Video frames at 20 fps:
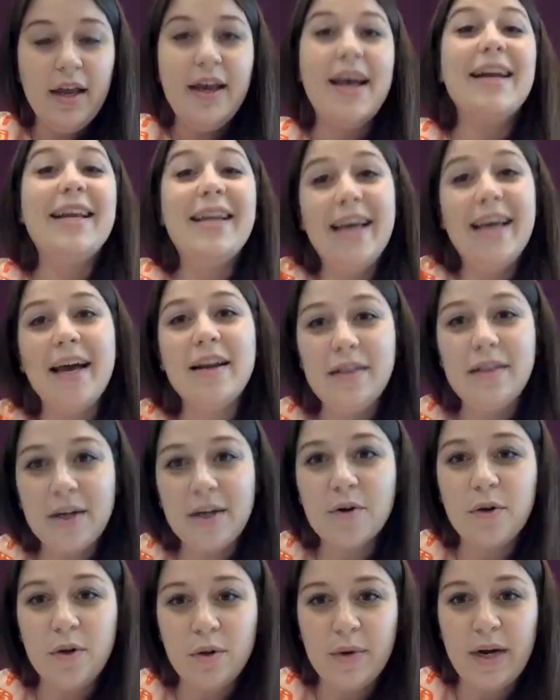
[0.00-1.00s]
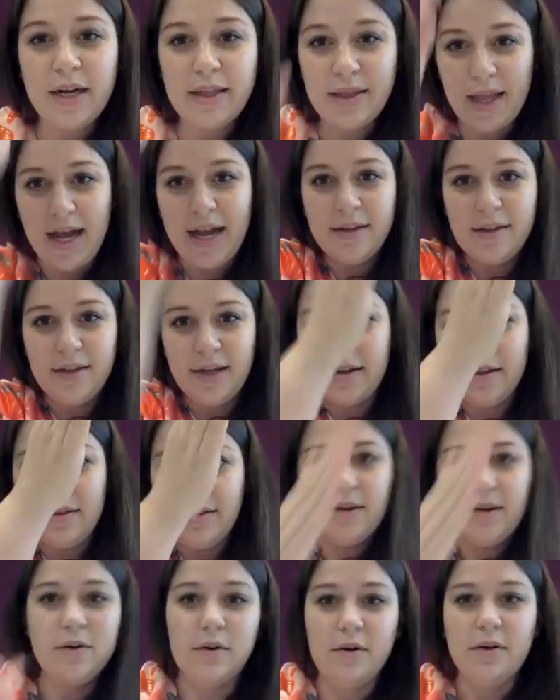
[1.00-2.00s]
and he had a literal red line, like a
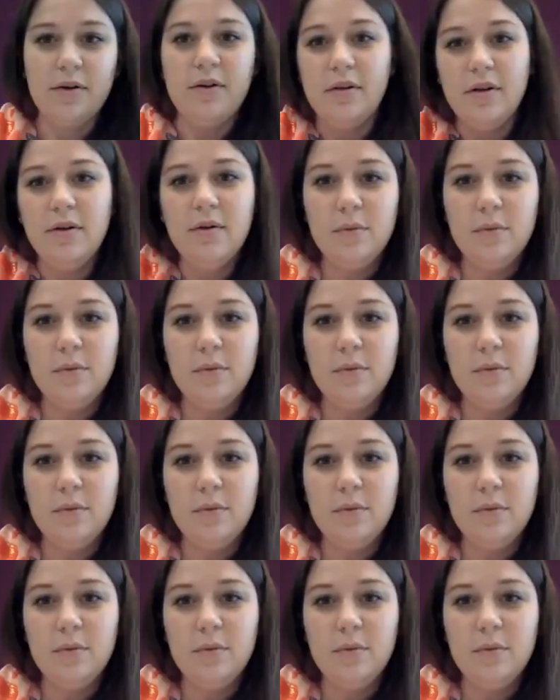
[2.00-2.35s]
literal